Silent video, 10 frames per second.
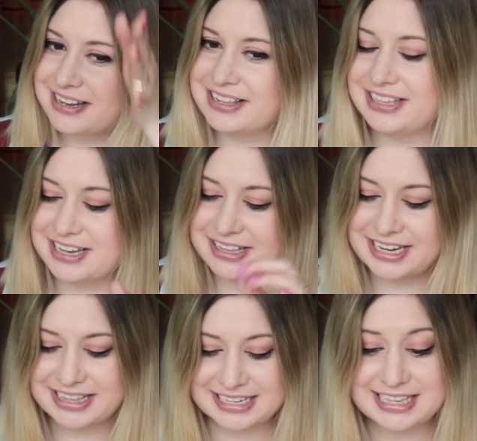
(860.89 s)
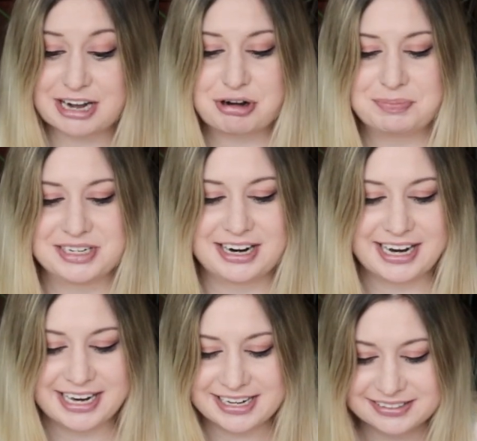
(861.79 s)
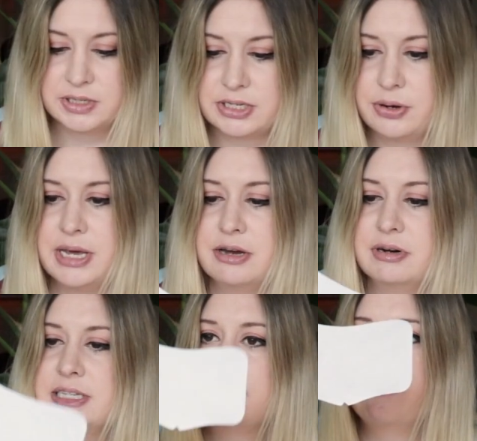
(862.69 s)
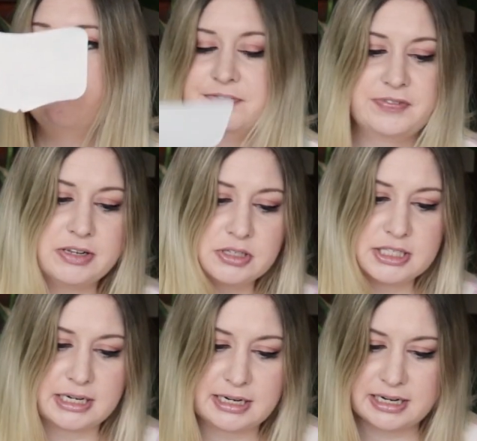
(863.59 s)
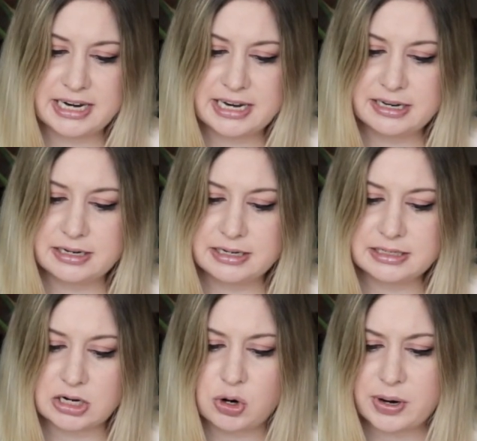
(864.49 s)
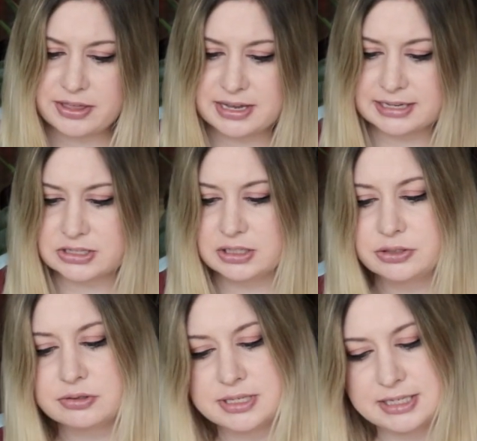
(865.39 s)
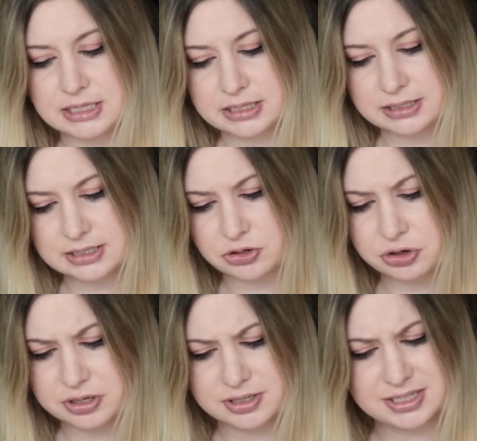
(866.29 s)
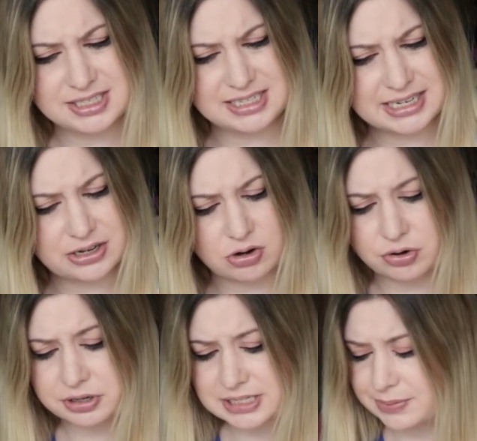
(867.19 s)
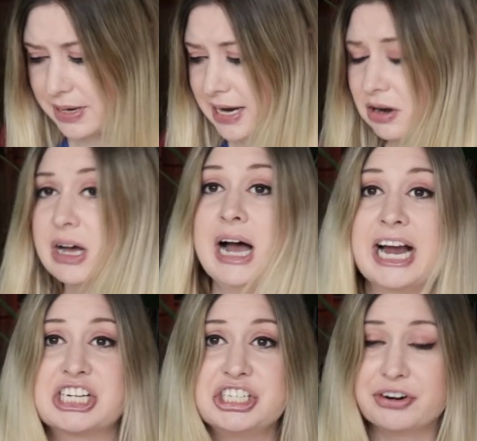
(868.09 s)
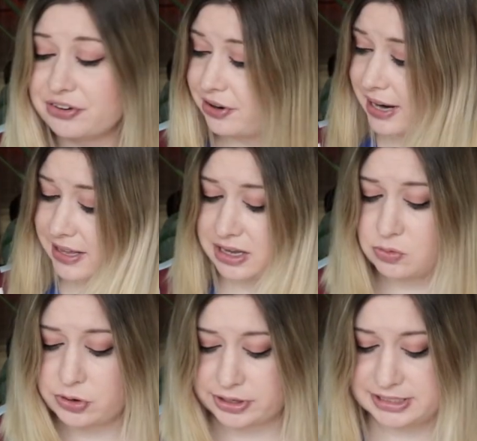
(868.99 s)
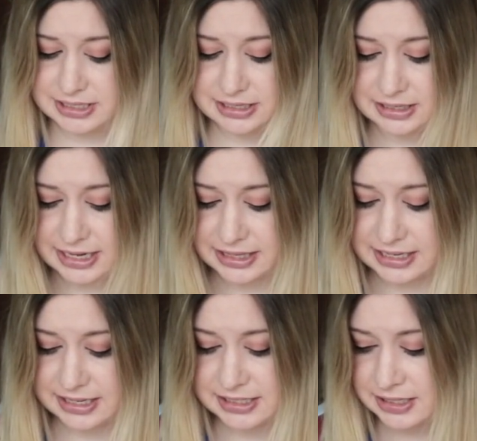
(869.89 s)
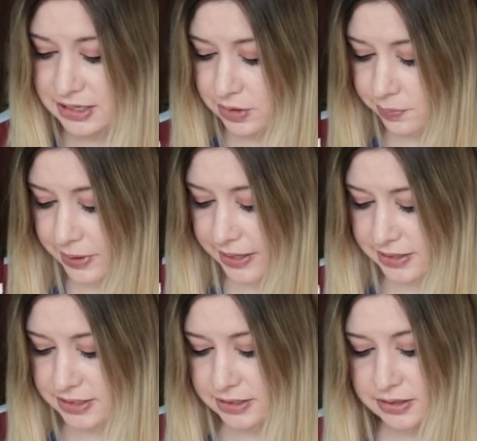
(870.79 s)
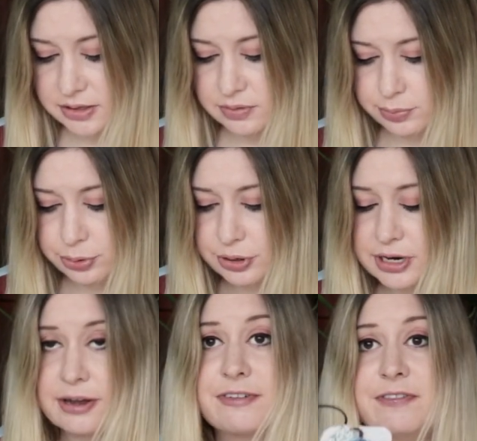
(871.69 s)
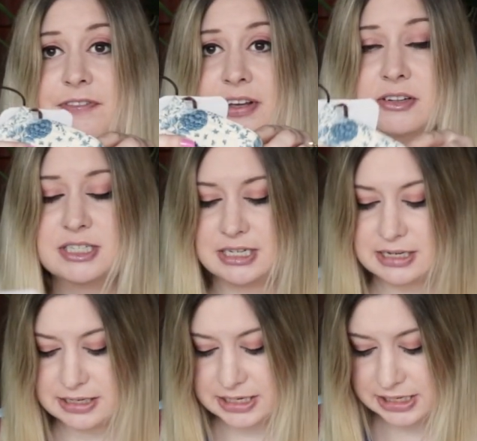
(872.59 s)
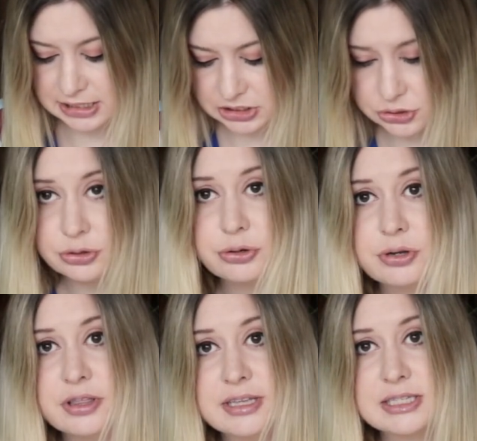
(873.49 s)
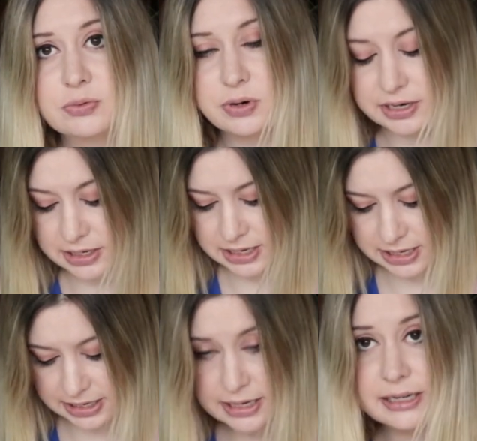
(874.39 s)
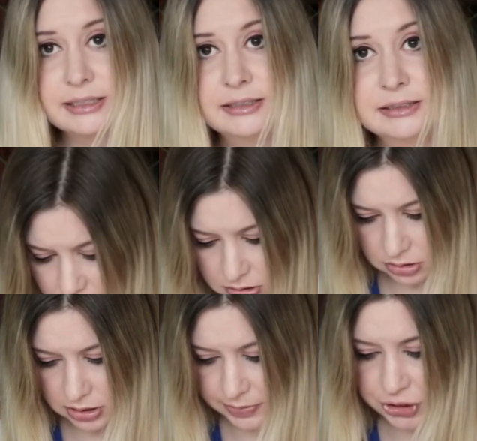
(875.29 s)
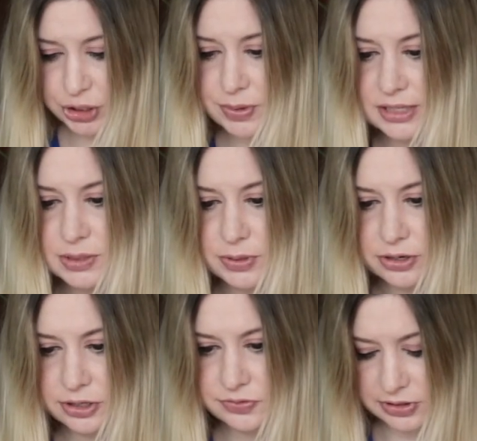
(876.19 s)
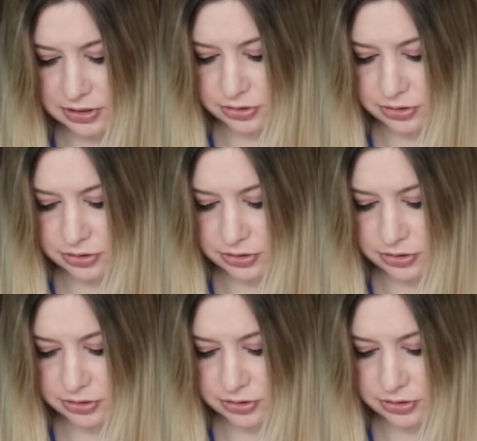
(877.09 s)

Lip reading: thing there, that's their kryptonite. So here is a filter, and oh, I think it's got little stickers so you can stick it on somehow. I actually don't know how that works like that, but putting a filter into this one here. Oh, I'm assuming this bit goes for the